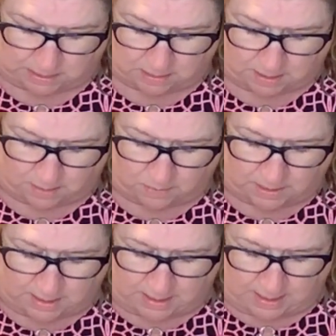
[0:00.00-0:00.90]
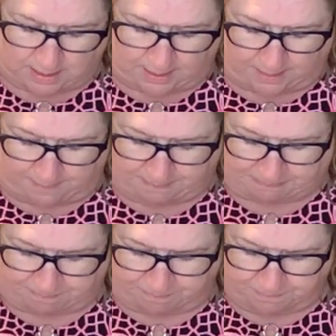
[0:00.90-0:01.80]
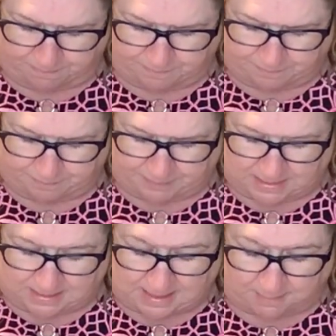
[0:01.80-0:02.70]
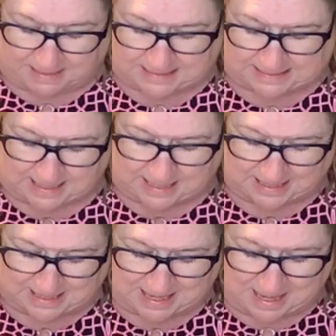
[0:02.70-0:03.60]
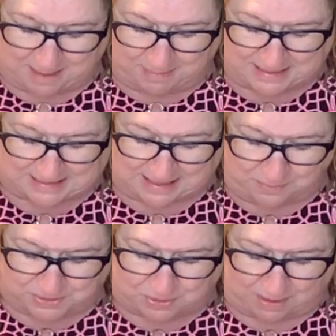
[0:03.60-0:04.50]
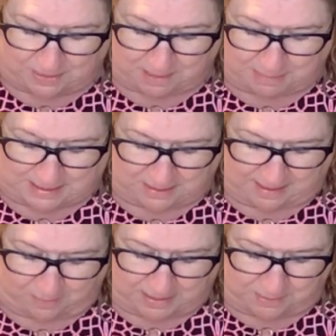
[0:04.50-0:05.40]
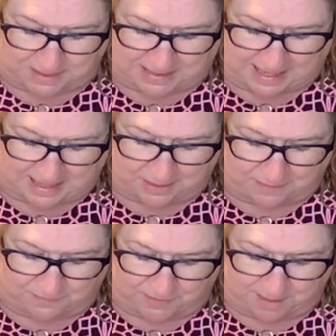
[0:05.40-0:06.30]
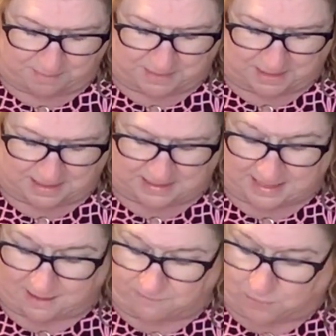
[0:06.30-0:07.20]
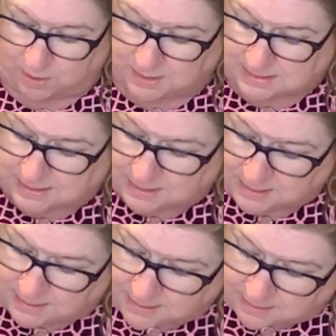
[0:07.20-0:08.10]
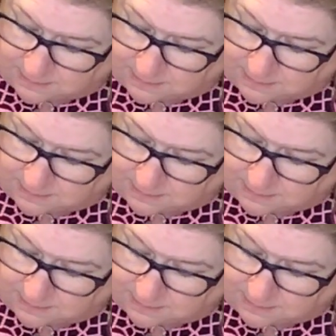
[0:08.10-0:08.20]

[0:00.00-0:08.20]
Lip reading: no. Now, my son was growing a beard when he retired from the Air Force a